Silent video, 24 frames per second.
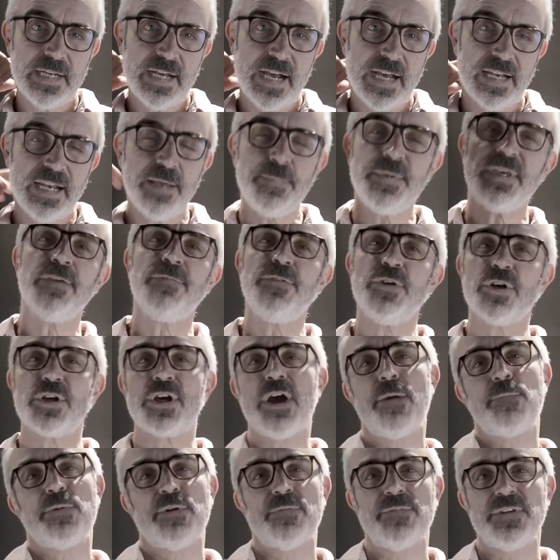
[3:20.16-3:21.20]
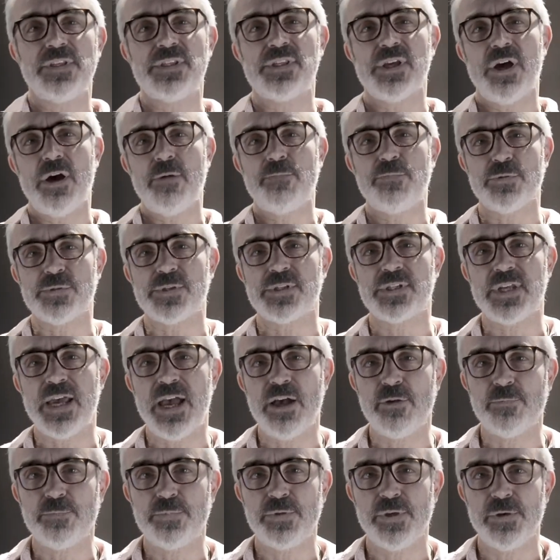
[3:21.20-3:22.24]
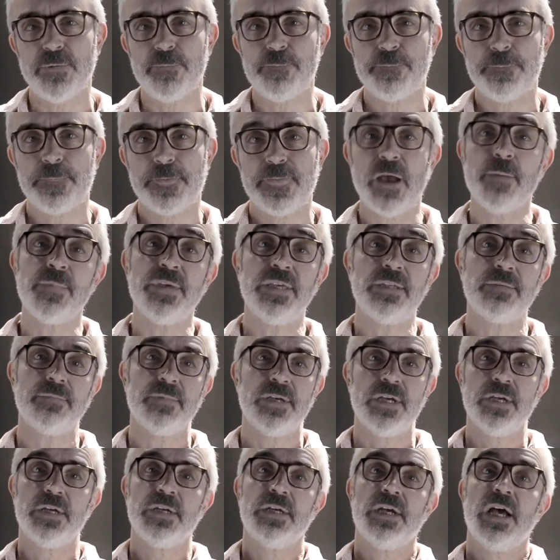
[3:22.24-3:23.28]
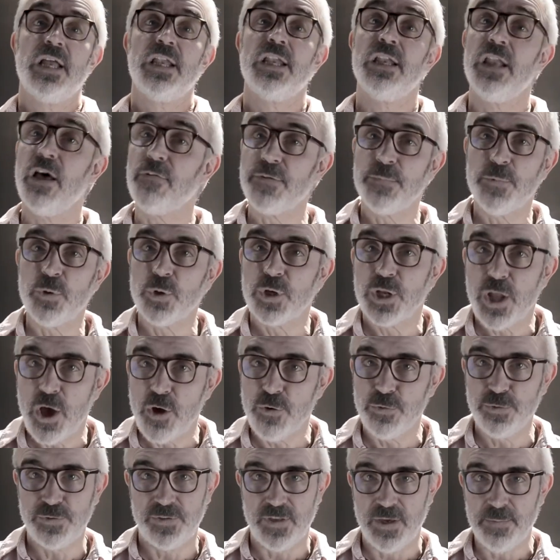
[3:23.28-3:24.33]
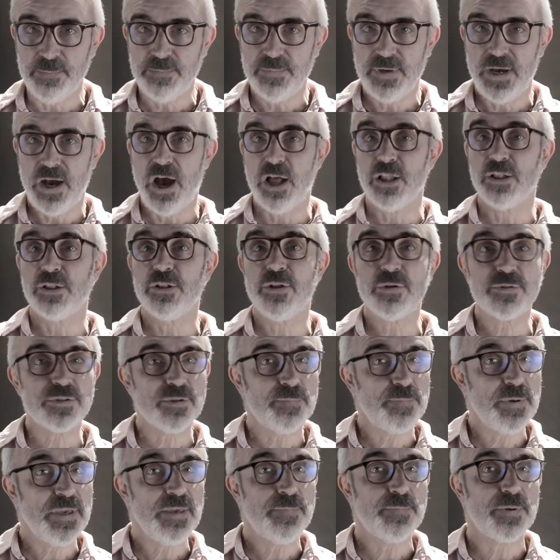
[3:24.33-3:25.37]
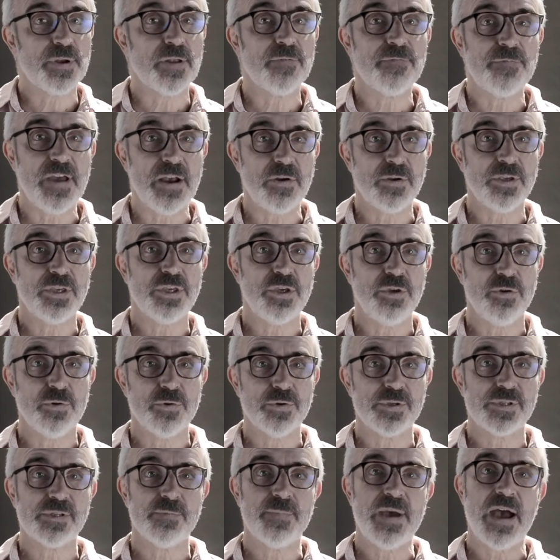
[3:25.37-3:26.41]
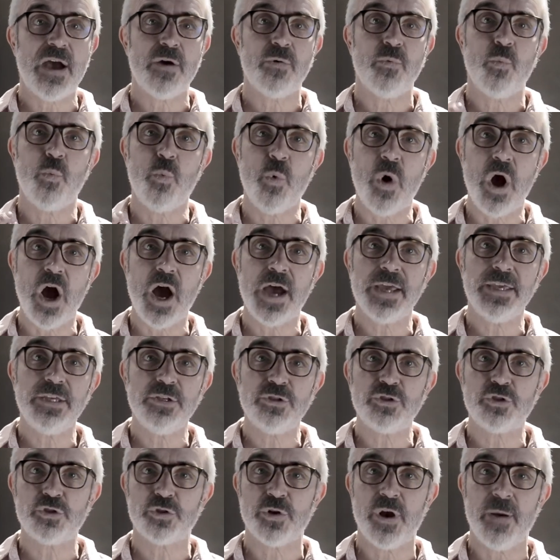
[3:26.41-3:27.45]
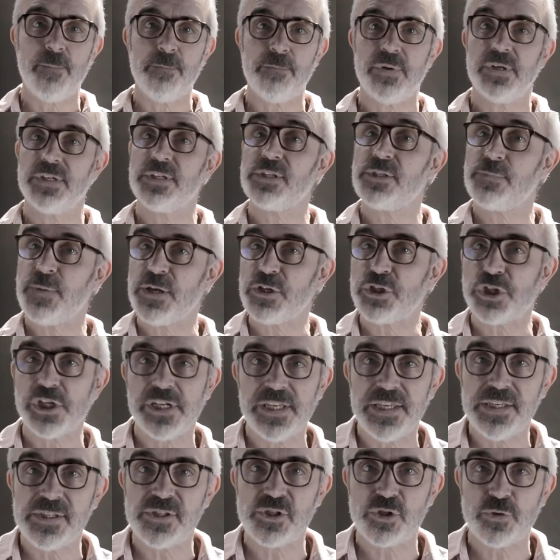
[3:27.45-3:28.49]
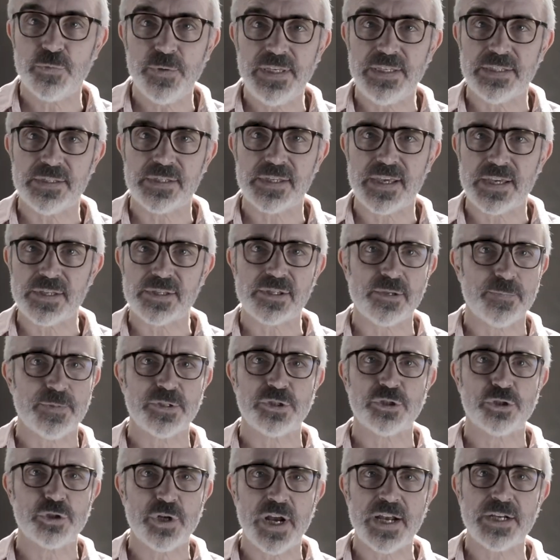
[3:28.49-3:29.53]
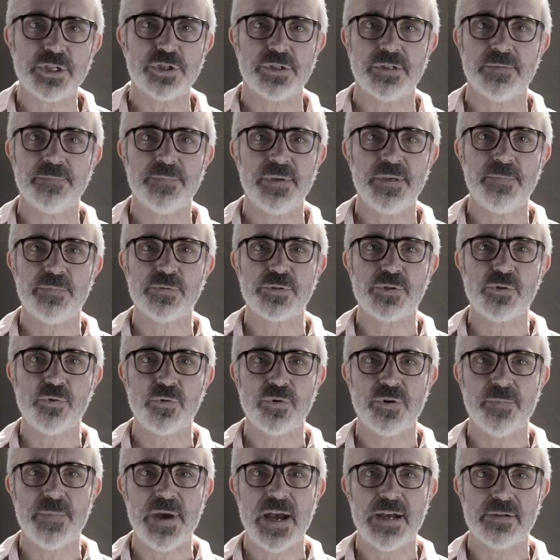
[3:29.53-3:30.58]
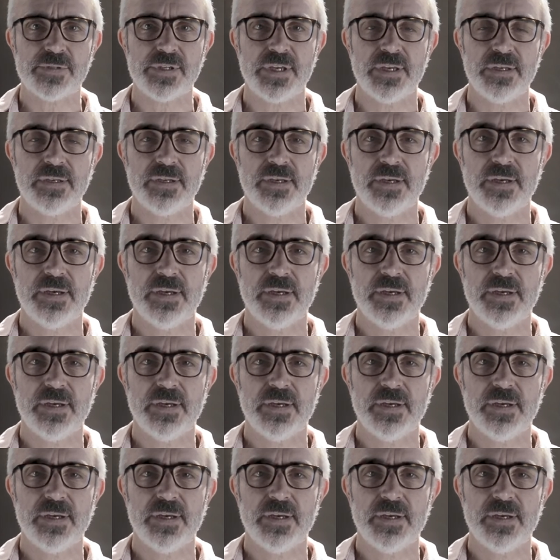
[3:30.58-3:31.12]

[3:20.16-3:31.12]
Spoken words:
Let me give you a couple of examples to help you. I mean, love him or loathe him, a lot of people are very curious about why Trump, and especially his tweets, get so much traction and people talk about it.